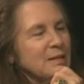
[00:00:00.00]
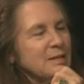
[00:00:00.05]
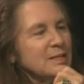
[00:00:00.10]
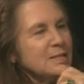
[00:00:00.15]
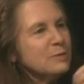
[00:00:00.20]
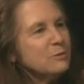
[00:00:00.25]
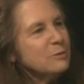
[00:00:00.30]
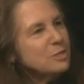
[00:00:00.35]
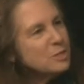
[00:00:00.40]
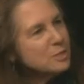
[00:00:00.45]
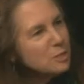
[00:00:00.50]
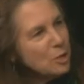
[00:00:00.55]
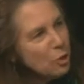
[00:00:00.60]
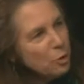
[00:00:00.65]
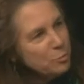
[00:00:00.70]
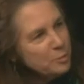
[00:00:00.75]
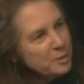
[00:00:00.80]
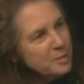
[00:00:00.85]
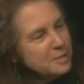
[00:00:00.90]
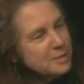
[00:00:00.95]
So it just
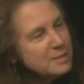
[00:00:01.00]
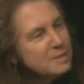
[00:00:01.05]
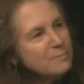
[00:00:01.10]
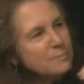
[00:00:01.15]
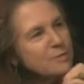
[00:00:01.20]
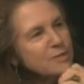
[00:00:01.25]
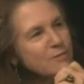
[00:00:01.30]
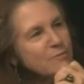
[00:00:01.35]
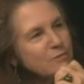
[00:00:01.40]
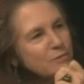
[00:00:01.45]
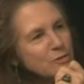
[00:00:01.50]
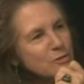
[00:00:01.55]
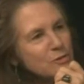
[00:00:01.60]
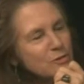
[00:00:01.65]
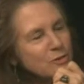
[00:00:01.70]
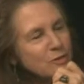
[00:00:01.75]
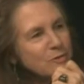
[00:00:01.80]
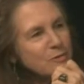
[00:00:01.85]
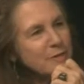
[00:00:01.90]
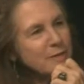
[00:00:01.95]
opens some different
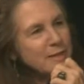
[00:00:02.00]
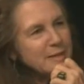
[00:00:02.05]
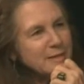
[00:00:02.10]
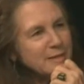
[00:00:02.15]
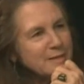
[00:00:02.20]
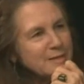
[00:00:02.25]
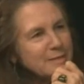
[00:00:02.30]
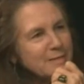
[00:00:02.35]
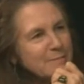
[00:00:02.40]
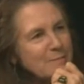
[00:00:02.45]
doorways.